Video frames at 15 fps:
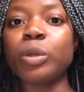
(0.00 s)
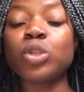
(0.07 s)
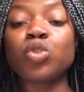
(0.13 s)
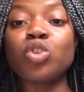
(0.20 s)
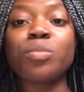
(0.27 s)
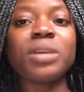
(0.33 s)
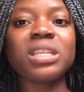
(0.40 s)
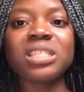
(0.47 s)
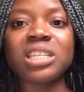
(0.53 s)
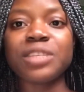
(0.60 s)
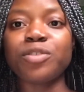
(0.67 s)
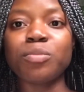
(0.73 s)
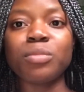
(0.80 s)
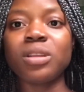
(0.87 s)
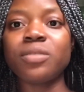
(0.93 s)
It does not make
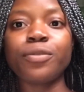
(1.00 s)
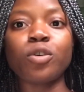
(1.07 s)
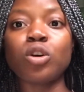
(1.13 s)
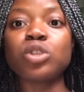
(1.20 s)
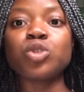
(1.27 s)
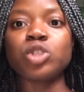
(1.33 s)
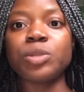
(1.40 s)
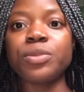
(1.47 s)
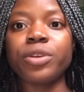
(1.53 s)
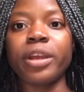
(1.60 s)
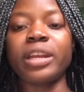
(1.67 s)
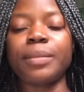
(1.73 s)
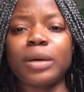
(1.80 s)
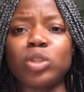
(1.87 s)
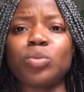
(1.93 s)
sense for us to be
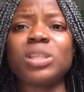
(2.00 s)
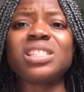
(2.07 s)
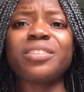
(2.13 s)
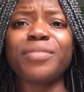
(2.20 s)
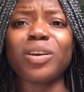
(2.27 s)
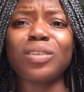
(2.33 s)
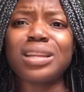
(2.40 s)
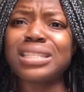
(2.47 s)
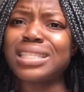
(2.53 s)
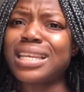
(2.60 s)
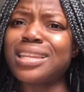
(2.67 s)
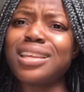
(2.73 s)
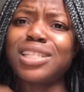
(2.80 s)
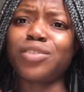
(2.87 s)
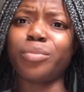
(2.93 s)
hearing about domestic violence
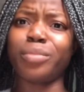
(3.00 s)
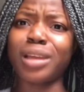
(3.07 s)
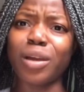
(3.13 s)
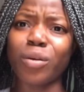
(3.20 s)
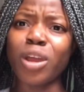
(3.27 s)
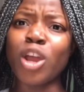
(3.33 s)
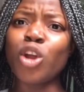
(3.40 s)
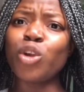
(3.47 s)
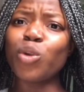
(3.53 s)
10 years from now,